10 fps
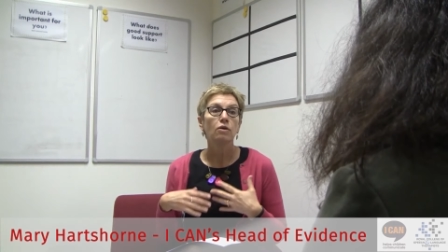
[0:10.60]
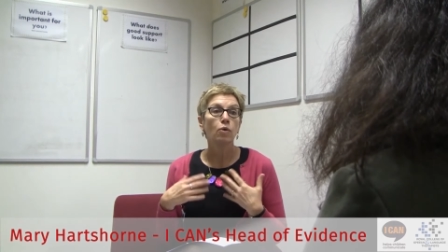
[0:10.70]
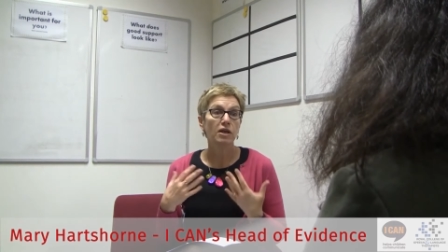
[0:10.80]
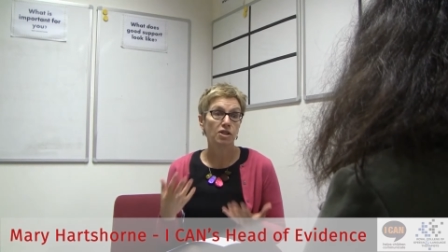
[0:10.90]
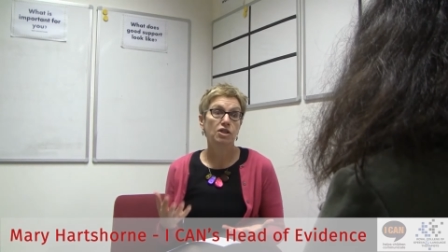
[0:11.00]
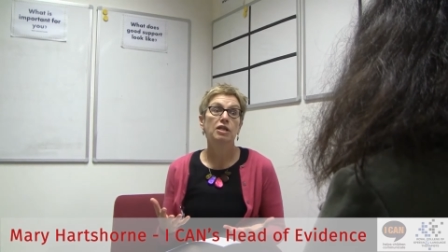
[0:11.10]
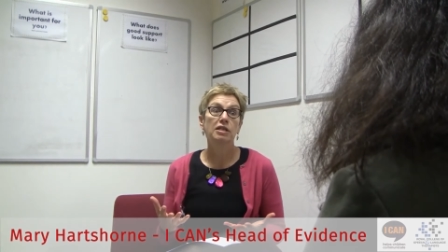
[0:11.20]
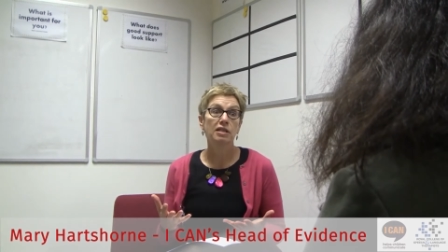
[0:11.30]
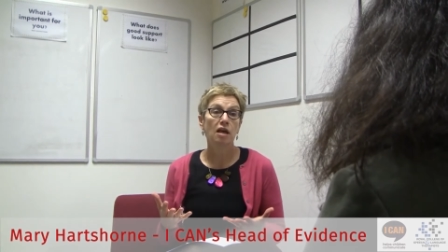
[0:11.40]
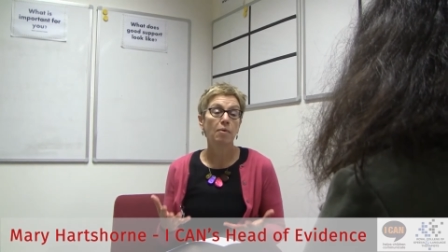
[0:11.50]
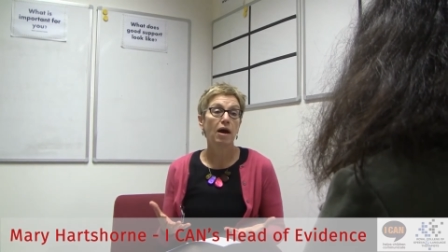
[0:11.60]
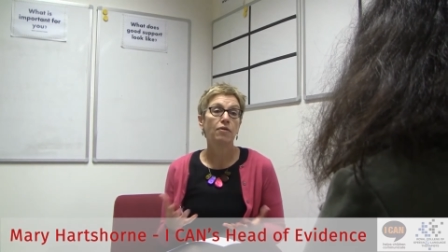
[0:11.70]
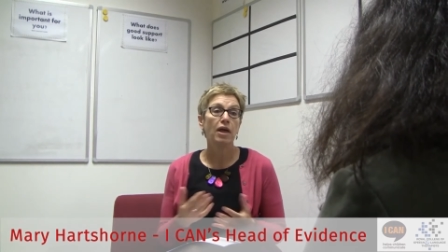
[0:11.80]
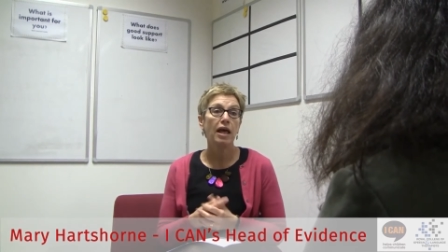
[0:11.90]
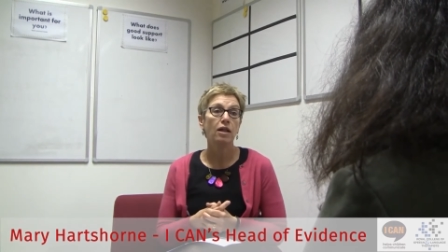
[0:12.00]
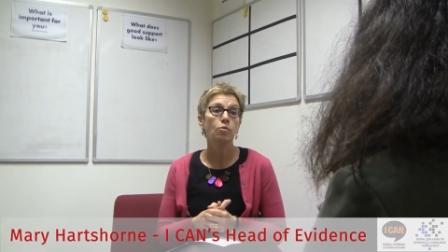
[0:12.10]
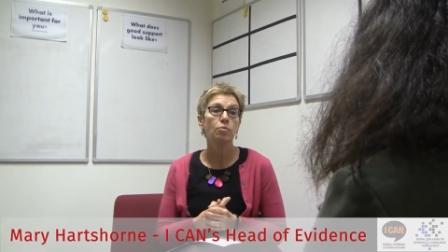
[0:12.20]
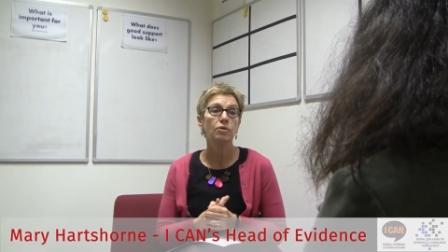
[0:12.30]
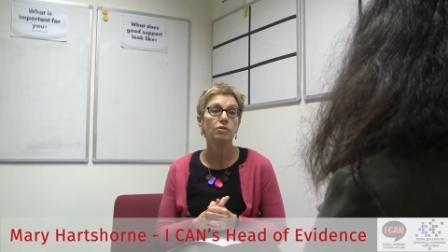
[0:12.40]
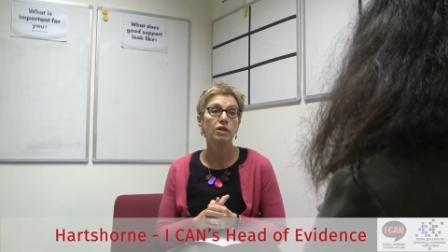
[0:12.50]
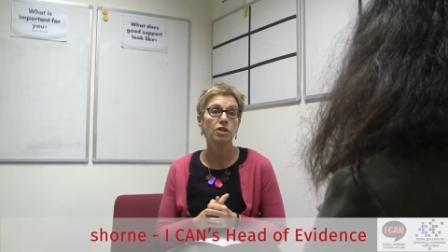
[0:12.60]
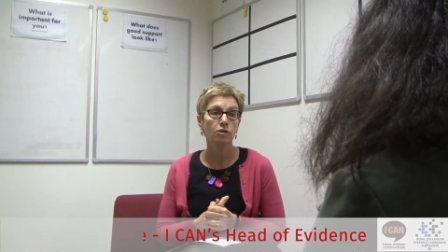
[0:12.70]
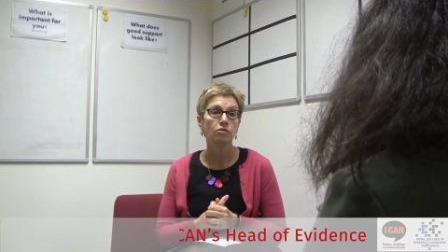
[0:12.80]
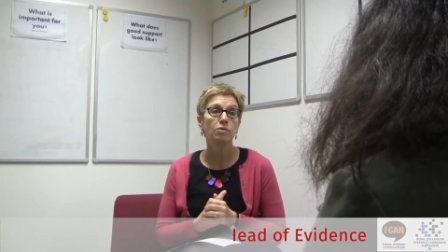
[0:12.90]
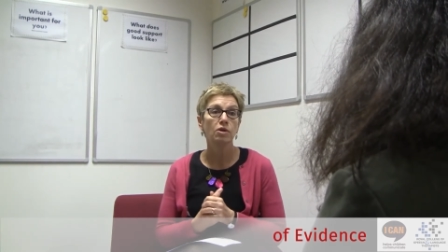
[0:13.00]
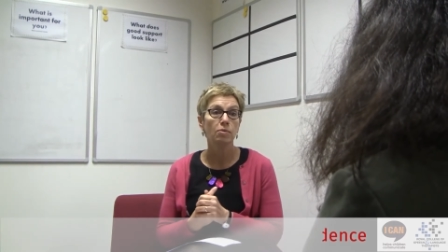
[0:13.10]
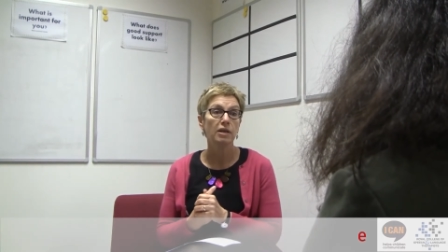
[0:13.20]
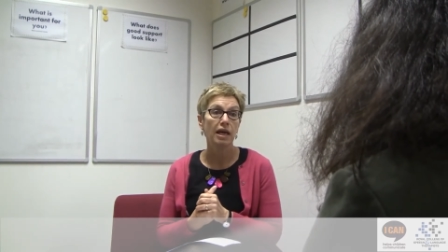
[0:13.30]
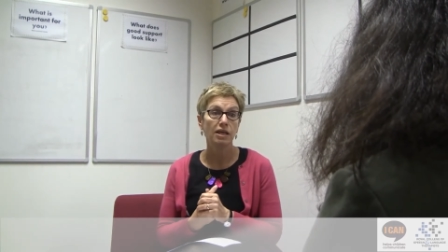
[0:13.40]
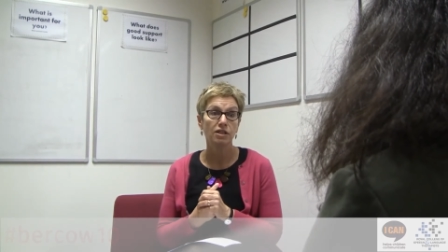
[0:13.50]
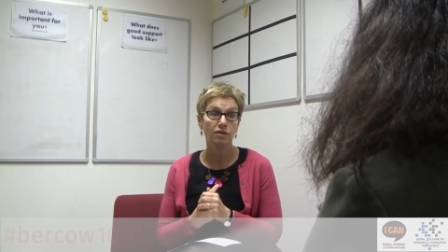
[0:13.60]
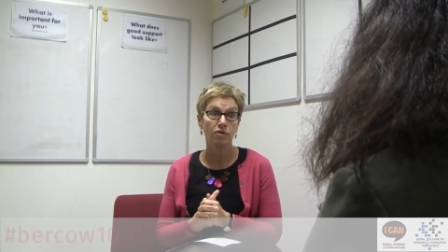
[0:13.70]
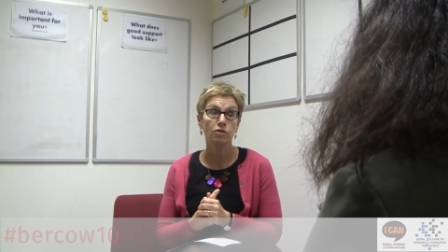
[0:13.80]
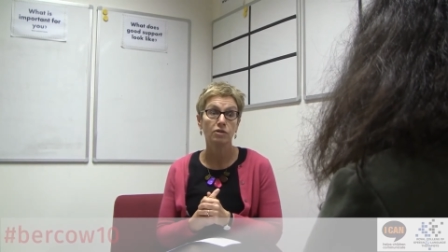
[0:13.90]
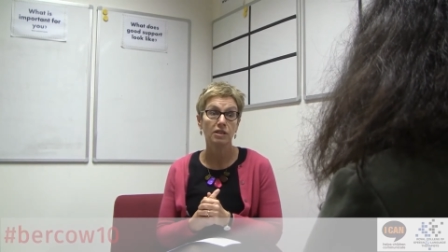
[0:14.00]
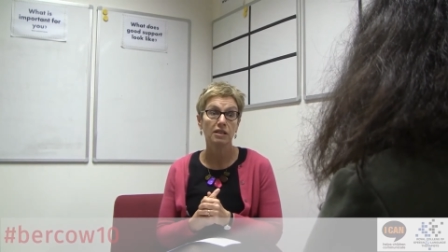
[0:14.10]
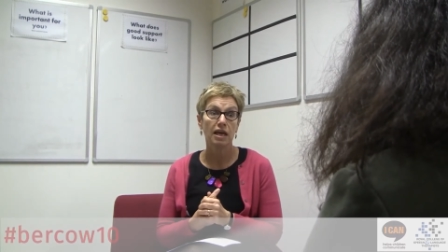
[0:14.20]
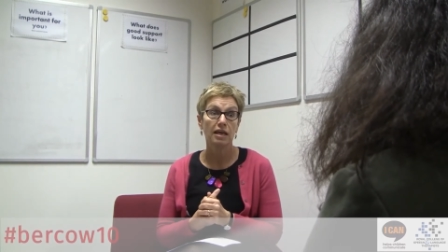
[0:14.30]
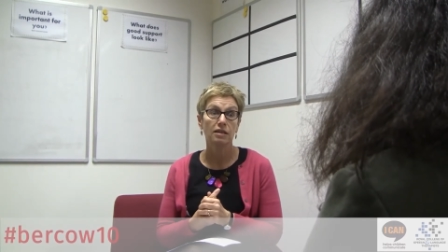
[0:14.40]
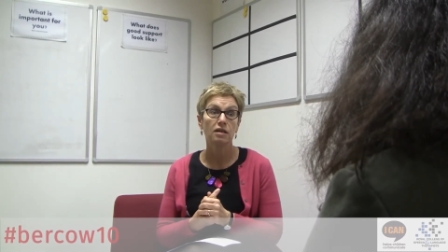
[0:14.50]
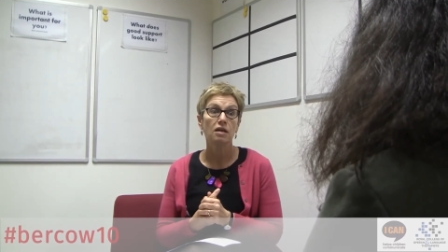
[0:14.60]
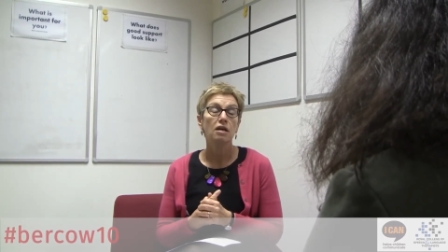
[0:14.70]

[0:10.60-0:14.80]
questions about the help that children with communication difficulties get.